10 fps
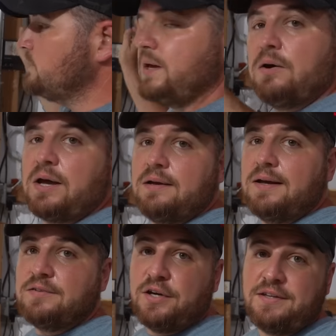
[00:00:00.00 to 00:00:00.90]
Okay,
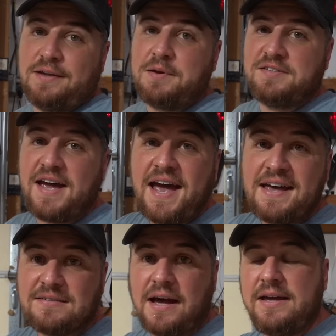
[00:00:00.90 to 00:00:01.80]
that's a good thing because that
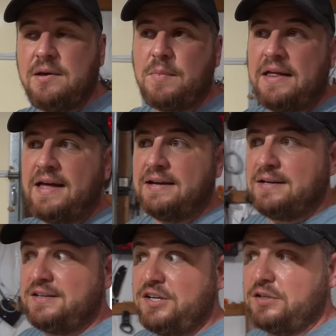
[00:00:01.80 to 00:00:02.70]
has got hit by
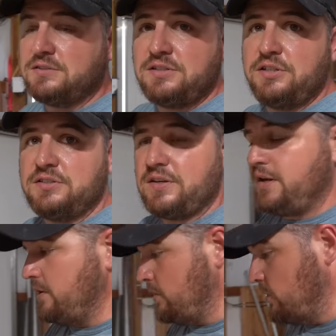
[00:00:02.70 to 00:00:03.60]
lightning years and years
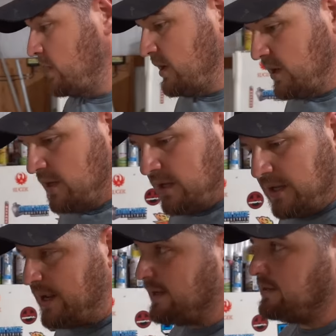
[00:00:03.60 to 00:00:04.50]
ago,
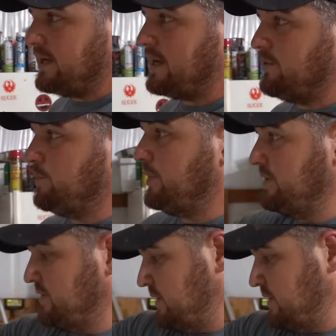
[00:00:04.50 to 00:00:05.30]
and I actually had to replace